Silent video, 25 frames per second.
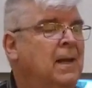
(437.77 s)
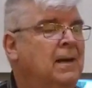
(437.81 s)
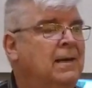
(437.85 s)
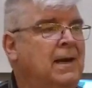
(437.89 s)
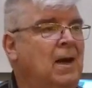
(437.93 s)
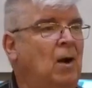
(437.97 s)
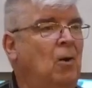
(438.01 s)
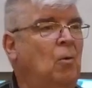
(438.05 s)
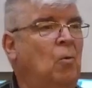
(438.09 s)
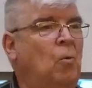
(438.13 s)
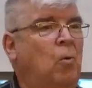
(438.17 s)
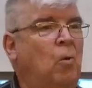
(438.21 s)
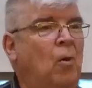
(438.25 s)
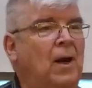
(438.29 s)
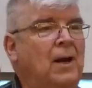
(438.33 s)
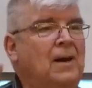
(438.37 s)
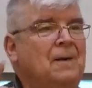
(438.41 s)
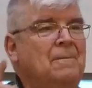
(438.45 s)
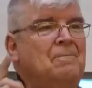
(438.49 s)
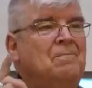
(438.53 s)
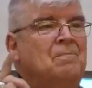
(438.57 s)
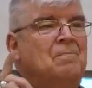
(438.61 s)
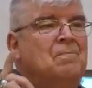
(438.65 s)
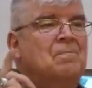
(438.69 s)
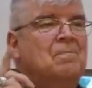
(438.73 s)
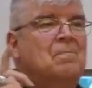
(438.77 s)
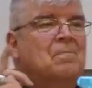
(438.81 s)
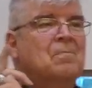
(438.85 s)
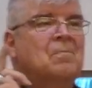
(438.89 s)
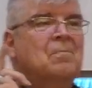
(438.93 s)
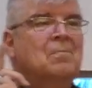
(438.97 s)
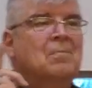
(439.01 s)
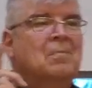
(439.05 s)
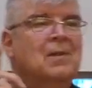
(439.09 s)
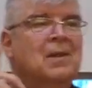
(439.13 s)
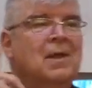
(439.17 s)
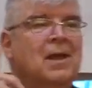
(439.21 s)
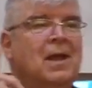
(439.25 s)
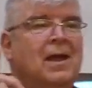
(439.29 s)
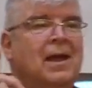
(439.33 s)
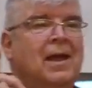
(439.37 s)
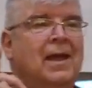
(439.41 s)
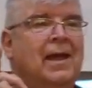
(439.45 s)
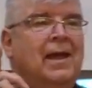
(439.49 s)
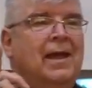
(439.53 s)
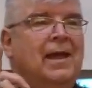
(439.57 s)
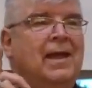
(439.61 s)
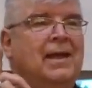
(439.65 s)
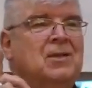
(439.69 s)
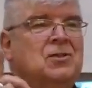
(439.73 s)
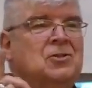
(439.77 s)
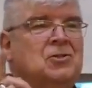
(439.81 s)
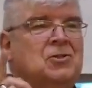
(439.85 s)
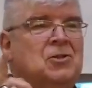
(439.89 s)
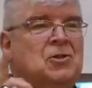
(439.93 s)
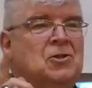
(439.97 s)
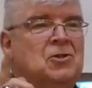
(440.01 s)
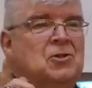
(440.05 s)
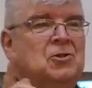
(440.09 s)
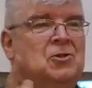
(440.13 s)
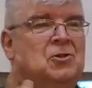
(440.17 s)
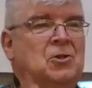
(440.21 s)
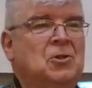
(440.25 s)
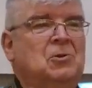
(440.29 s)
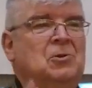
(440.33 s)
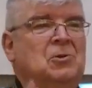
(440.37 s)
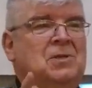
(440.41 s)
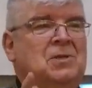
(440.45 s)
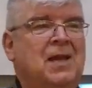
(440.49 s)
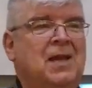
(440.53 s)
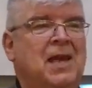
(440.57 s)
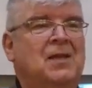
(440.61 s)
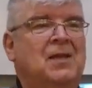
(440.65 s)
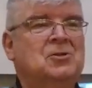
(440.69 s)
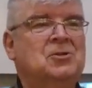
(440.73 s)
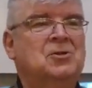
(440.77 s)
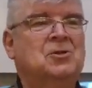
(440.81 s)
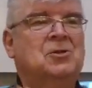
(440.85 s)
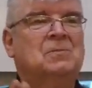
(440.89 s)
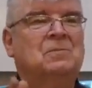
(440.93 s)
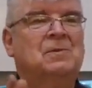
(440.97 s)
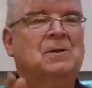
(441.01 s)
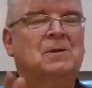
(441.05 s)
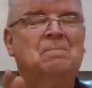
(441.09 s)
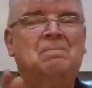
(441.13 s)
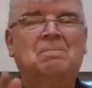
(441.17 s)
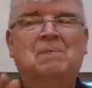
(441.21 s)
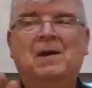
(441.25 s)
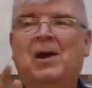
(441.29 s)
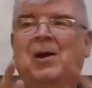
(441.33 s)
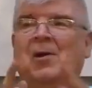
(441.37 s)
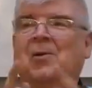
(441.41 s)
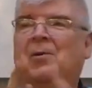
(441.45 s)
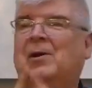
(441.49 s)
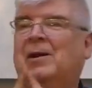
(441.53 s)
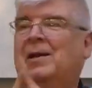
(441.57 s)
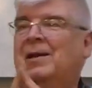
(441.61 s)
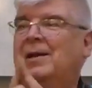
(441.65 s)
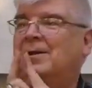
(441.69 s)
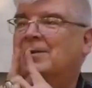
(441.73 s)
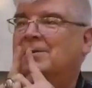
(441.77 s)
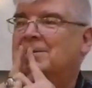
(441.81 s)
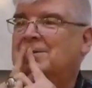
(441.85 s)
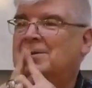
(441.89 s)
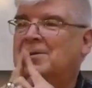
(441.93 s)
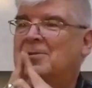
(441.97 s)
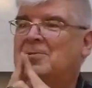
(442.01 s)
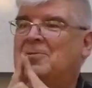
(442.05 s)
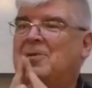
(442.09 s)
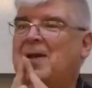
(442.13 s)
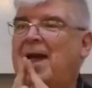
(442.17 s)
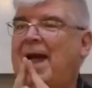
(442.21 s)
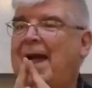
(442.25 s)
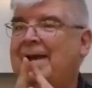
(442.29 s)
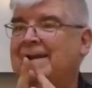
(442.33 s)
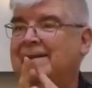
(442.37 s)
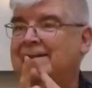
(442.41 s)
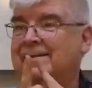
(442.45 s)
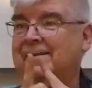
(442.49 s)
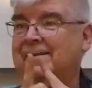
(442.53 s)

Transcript: Now, what is the New Testament parallel to that?